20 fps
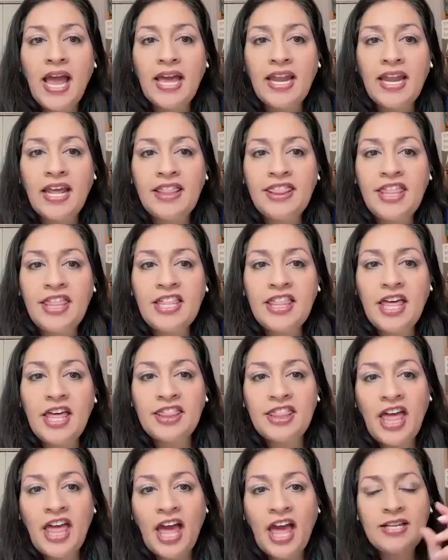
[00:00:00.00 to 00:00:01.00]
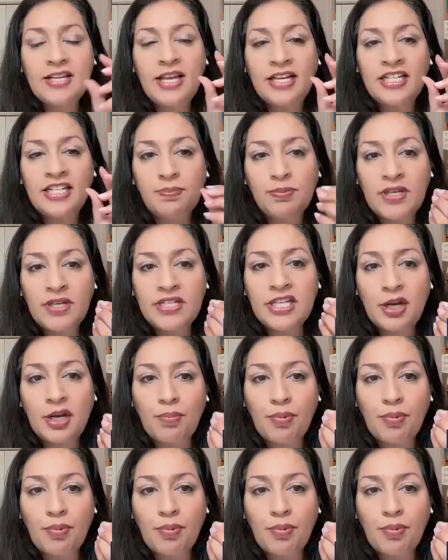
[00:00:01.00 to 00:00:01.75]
And I think that explicit